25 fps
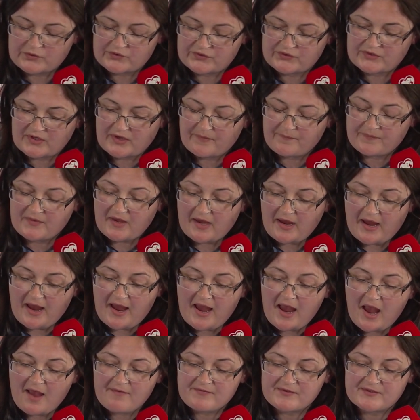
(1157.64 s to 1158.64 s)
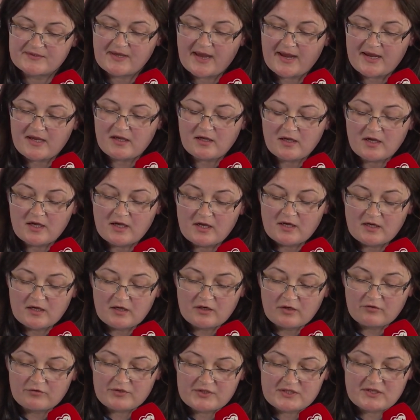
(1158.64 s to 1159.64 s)
was, have they
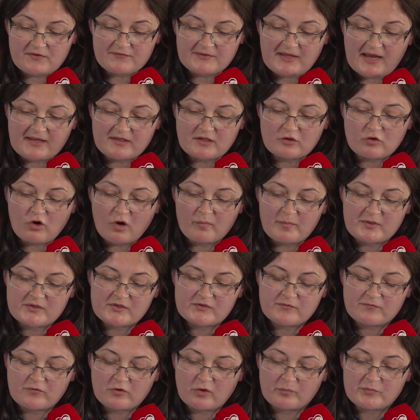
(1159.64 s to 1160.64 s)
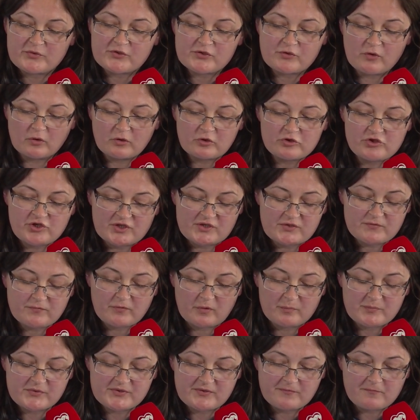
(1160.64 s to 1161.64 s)
received any comments from soldiers
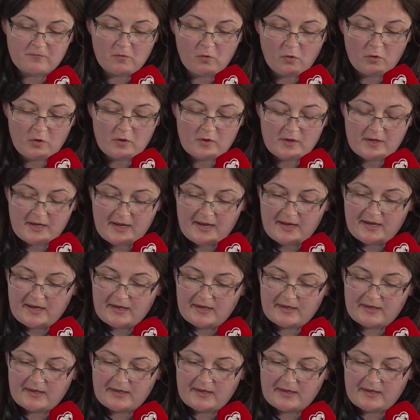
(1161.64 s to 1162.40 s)
from the war?